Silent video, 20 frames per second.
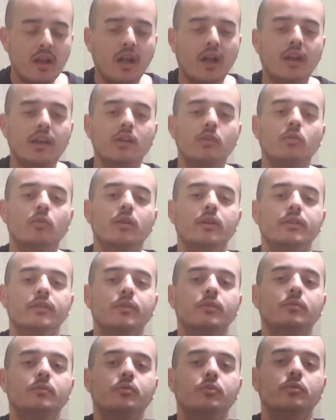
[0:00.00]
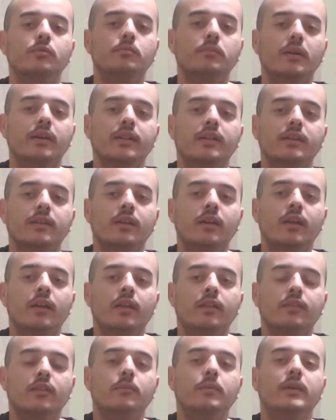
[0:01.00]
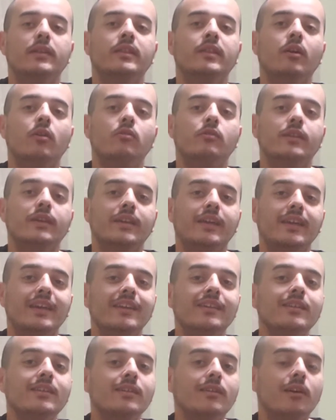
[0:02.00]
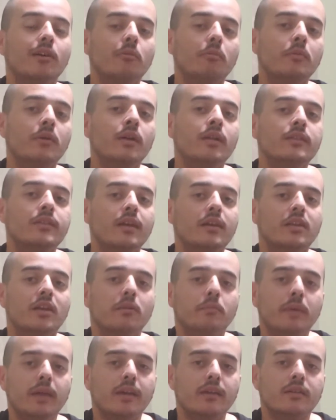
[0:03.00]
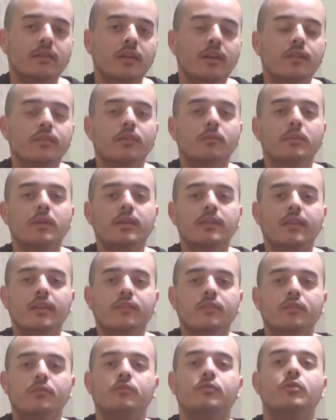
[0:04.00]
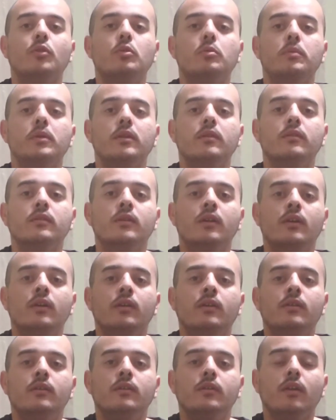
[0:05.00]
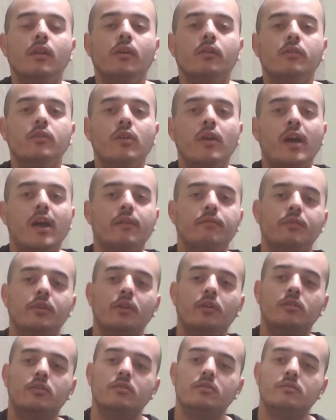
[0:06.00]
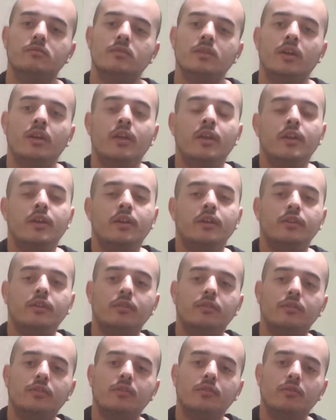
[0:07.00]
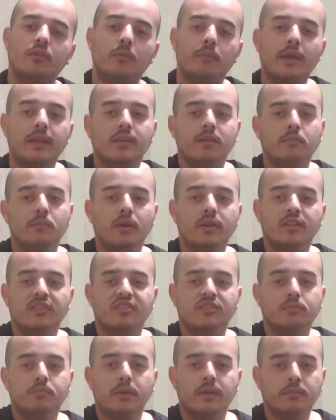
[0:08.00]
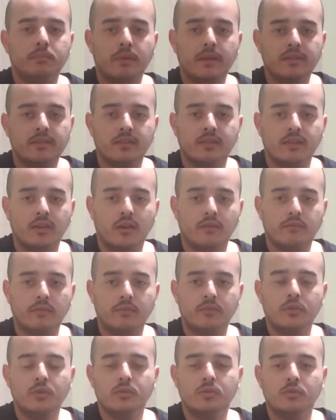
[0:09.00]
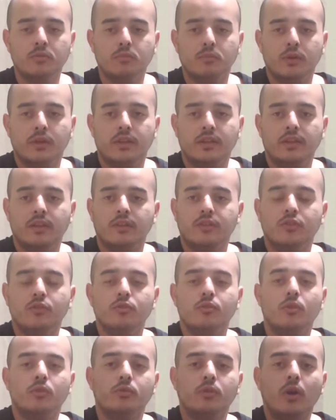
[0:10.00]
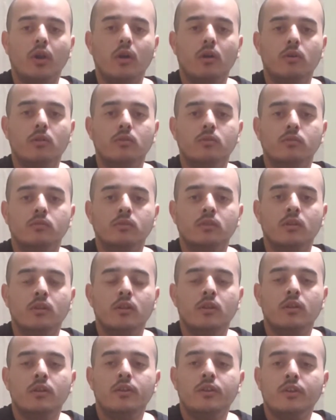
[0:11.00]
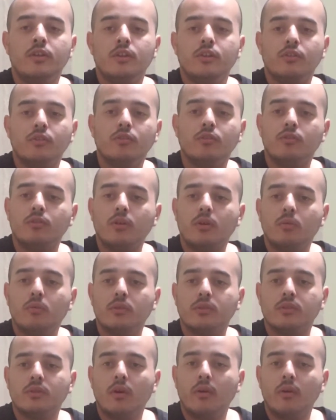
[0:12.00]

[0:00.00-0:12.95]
I don't want YouTube money to be the only income that I make. To me, that's just stupid. You know, you have your own you, you are making money just basically off of YouTube money, and you don't know you don't know what's